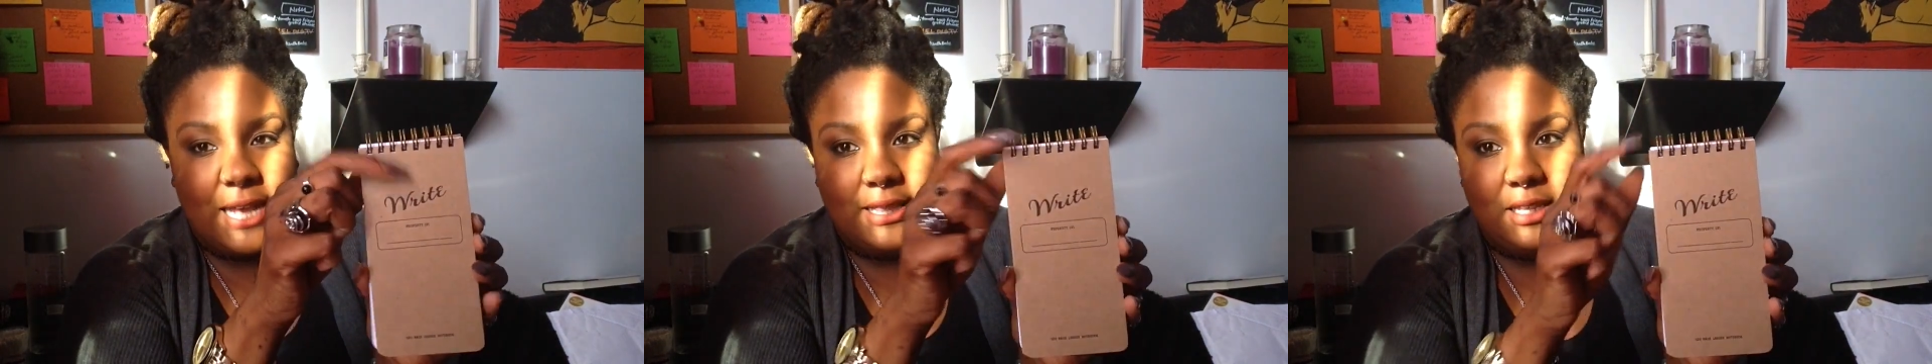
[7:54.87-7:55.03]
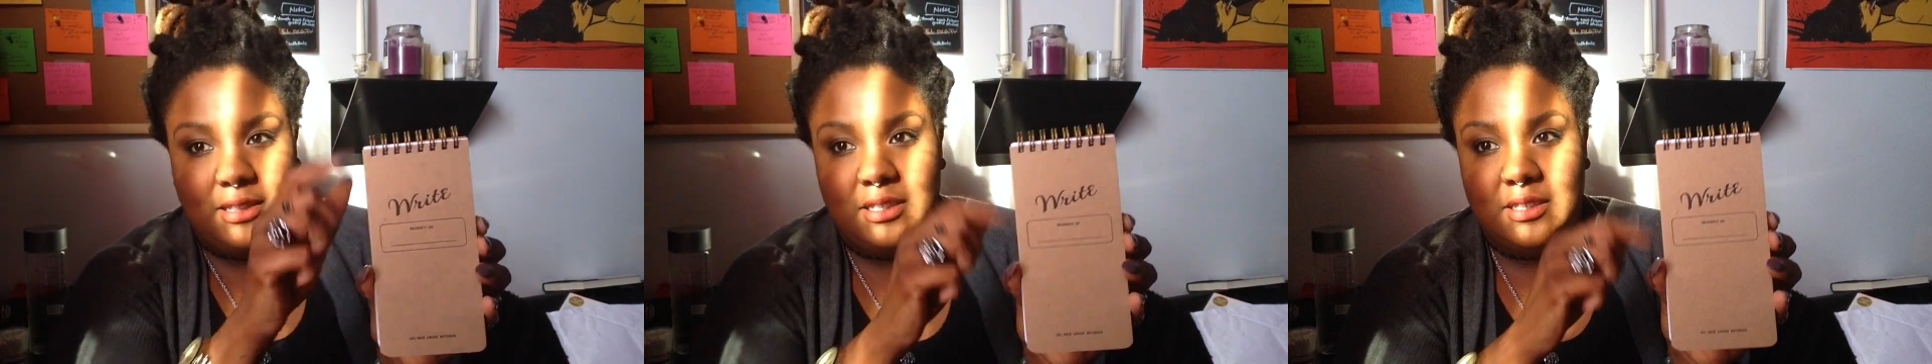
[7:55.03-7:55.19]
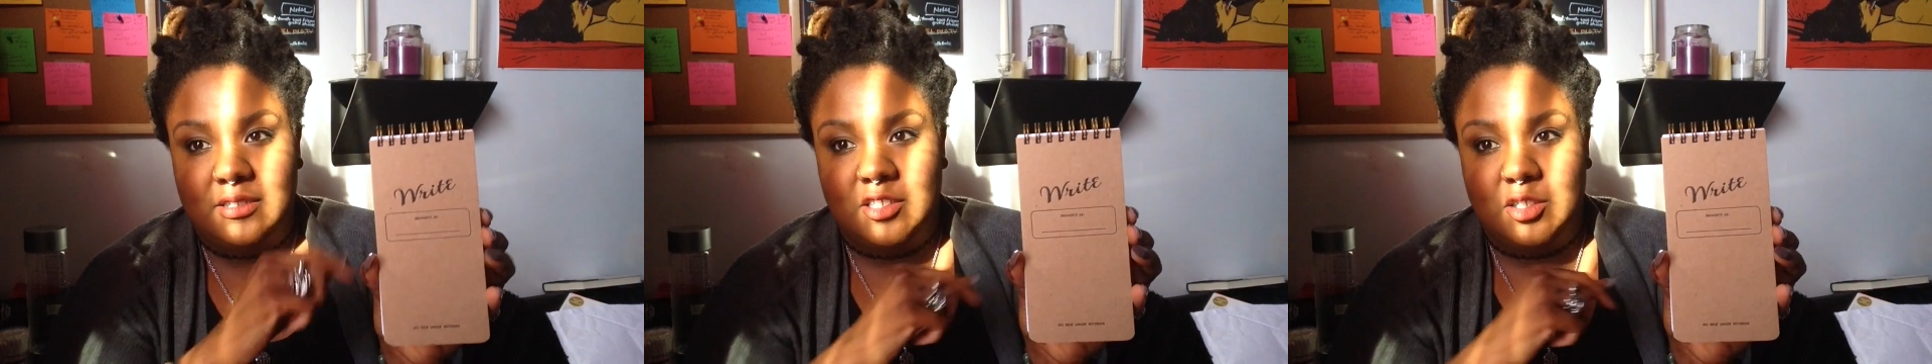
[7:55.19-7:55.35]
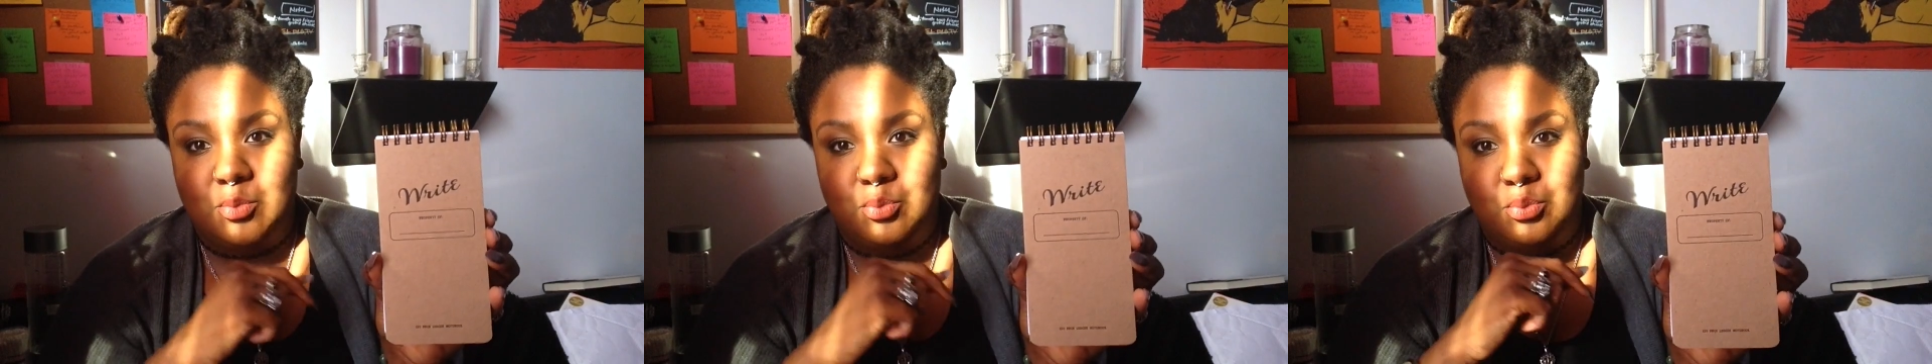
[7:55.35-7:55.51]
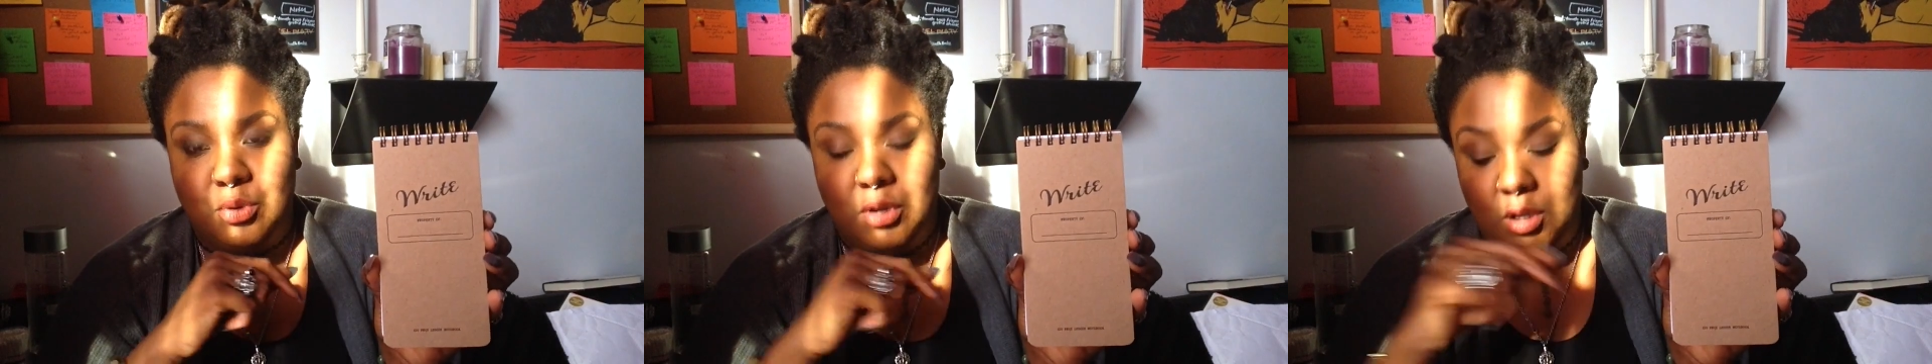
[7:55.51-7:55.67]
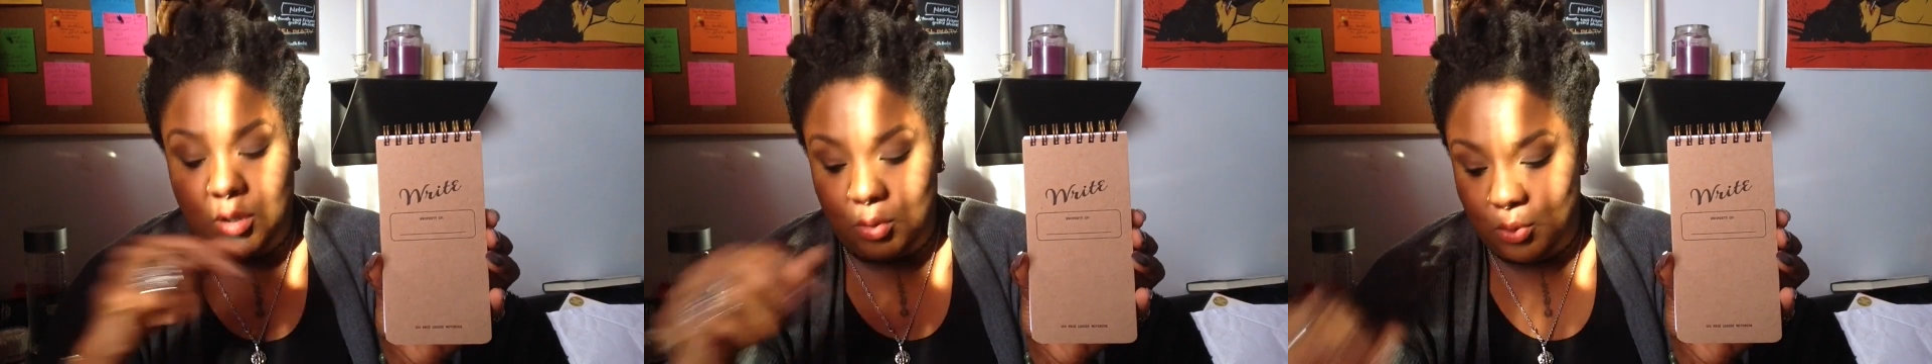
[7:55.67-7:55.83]
think this is
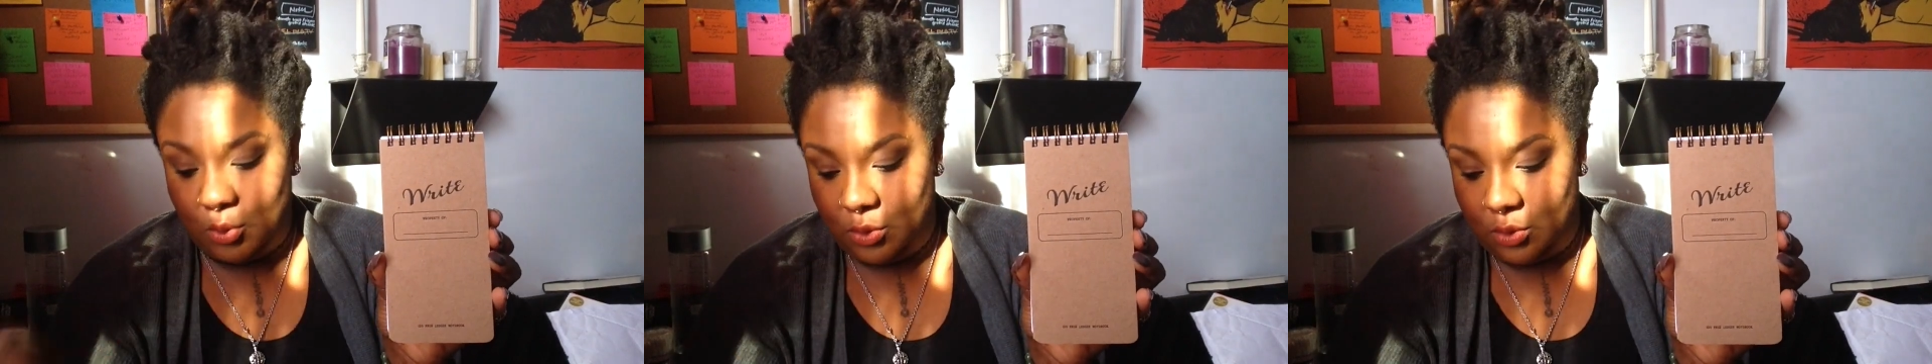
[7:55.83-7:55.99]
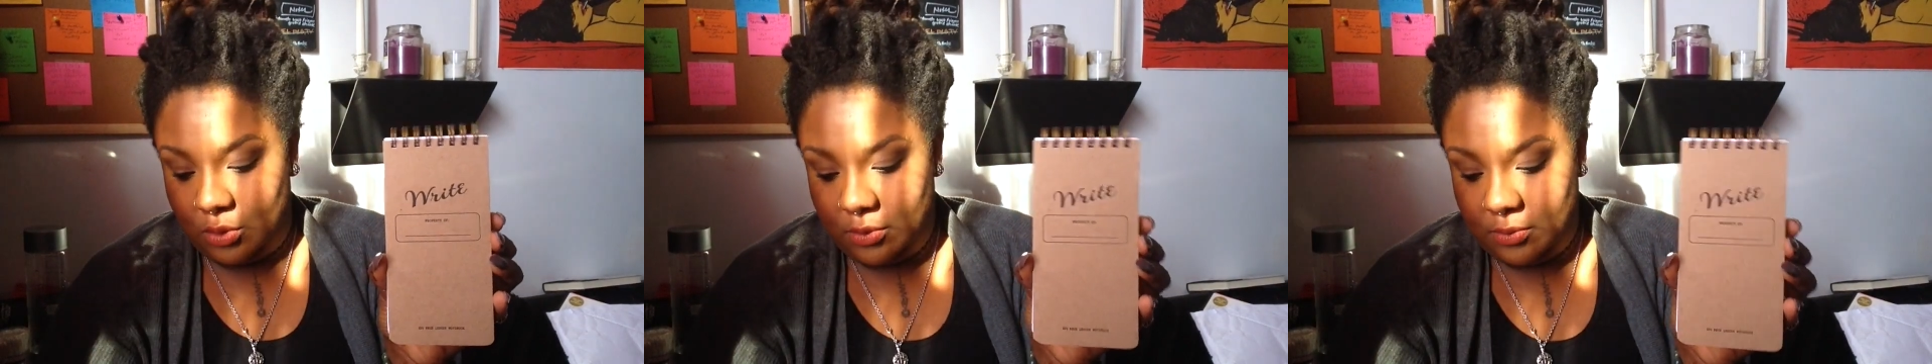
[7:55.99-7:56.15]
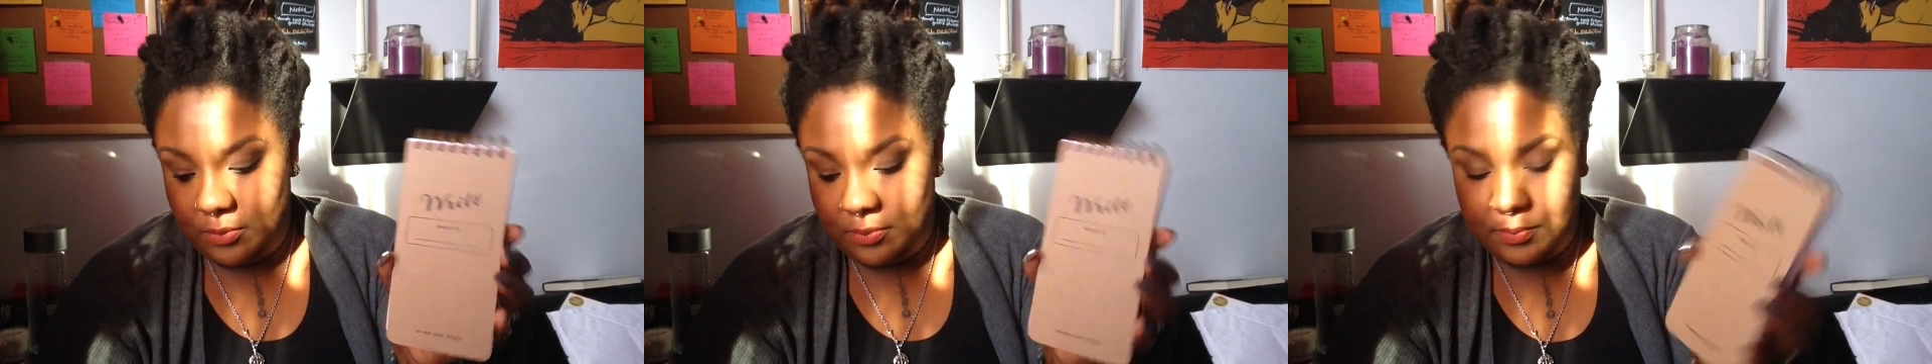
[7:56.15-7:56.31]
pretty cool.